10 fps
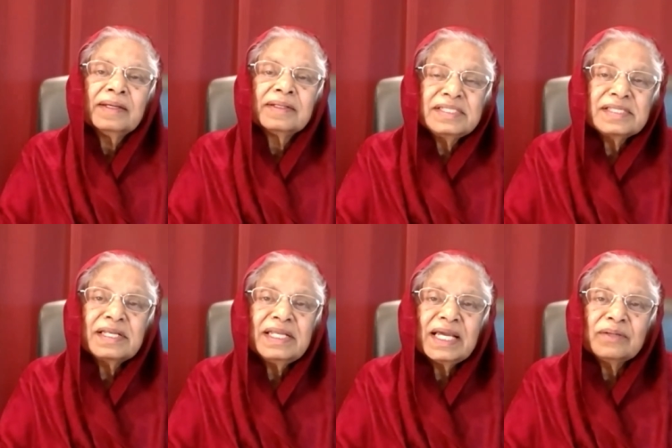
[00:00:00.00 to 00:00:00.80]

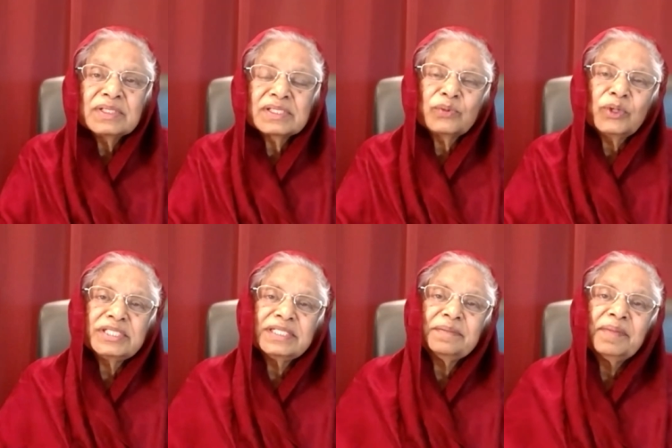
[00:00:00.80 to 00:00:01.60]
recently I was
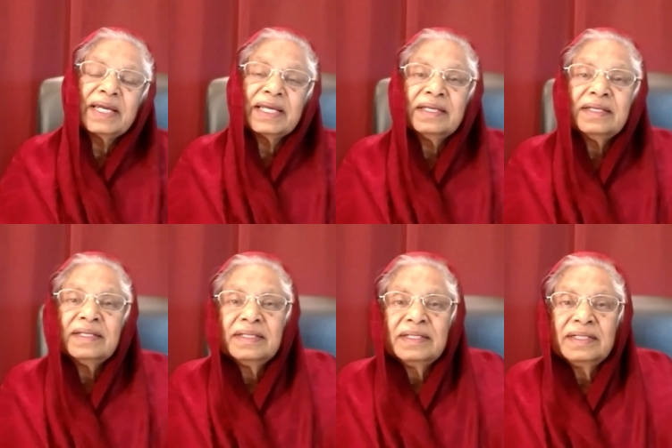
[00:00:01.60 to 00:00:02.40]
watching my
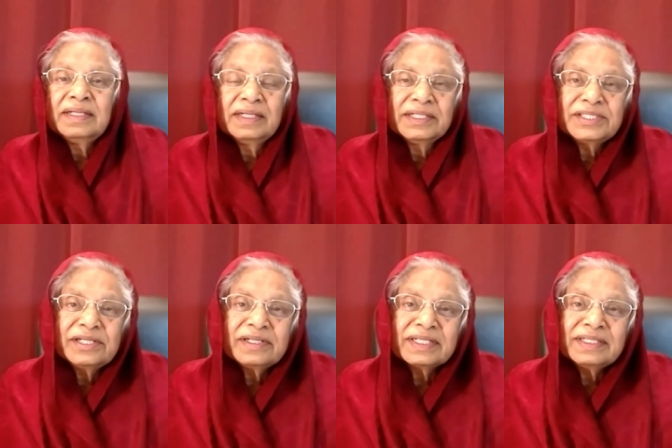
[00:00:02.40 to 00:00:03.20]
uh,
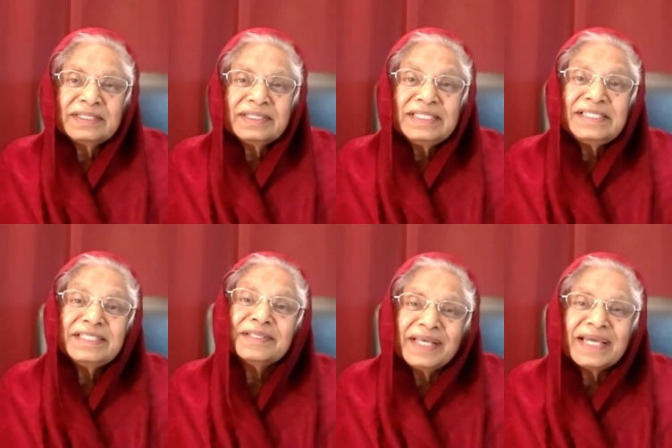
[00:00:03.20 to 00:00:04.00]
children
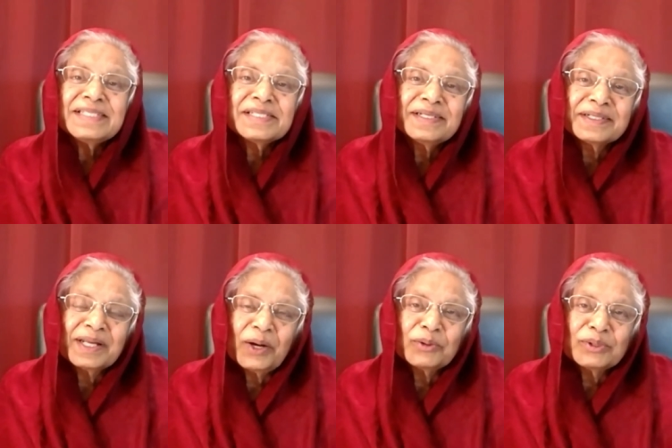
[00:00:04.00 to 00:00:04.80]
teaching their
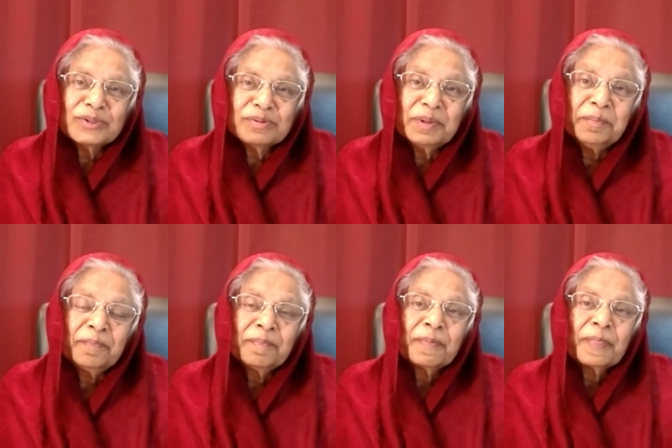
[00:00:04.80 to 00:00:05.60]
children how to swim.